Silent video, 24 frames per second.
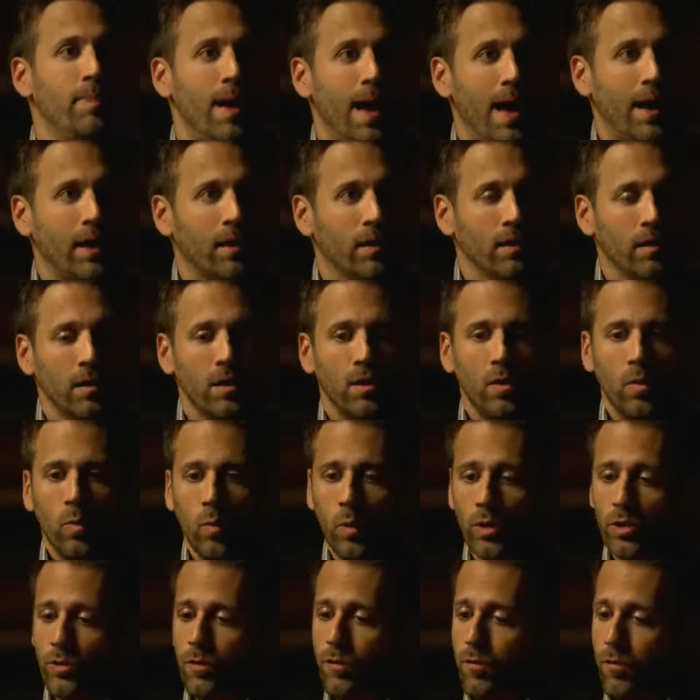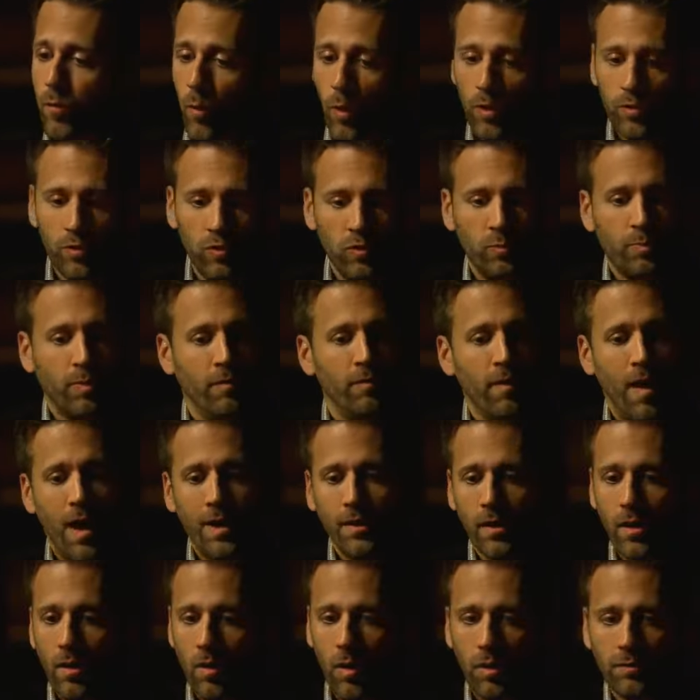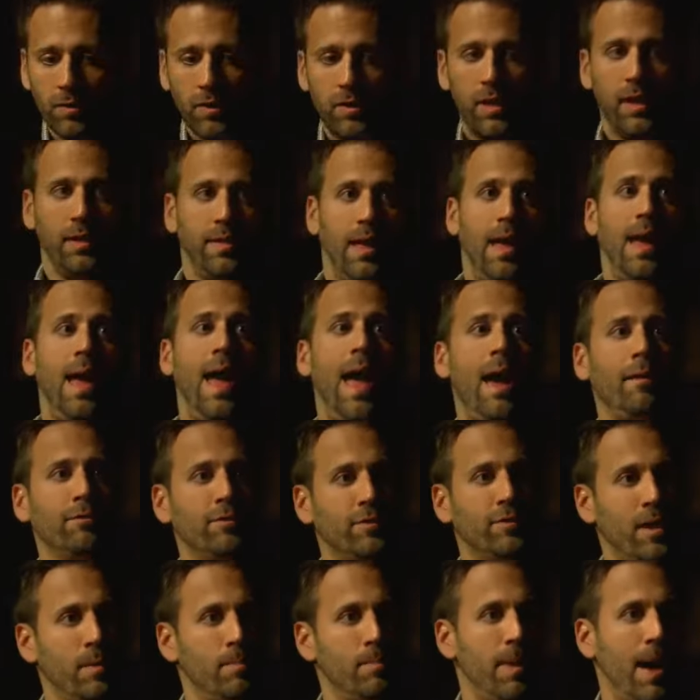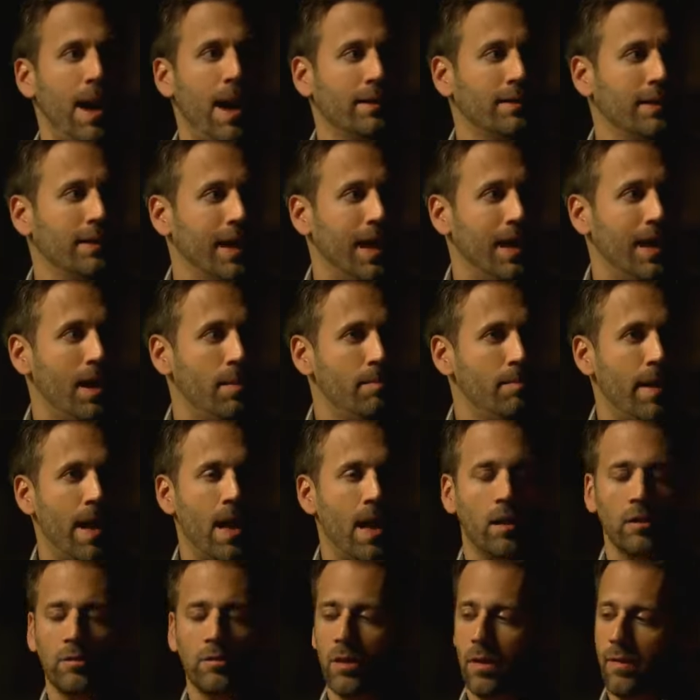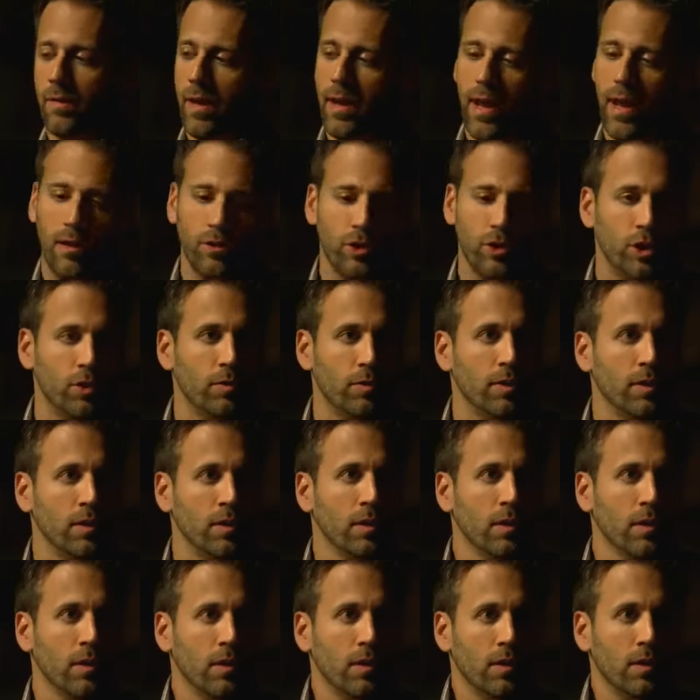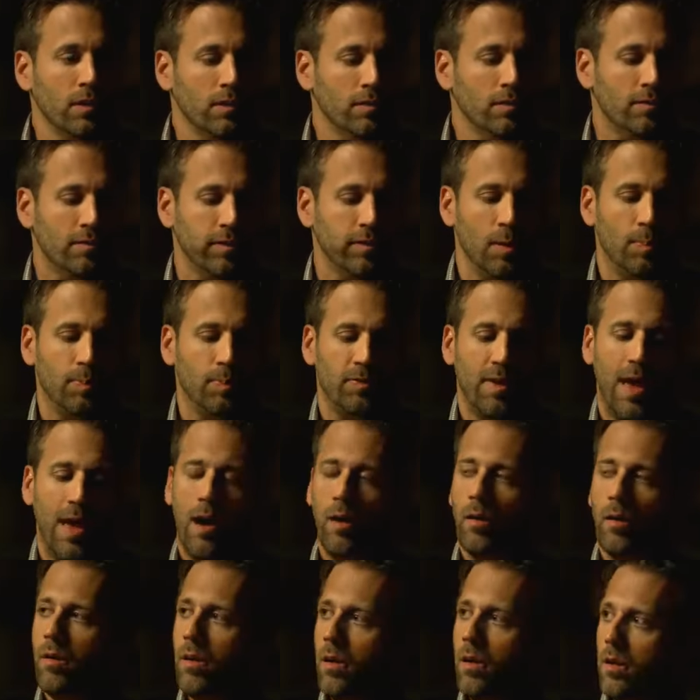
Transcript: back, which forces Provodnikov to take that half step back to get on balance, and then Algieri slips out.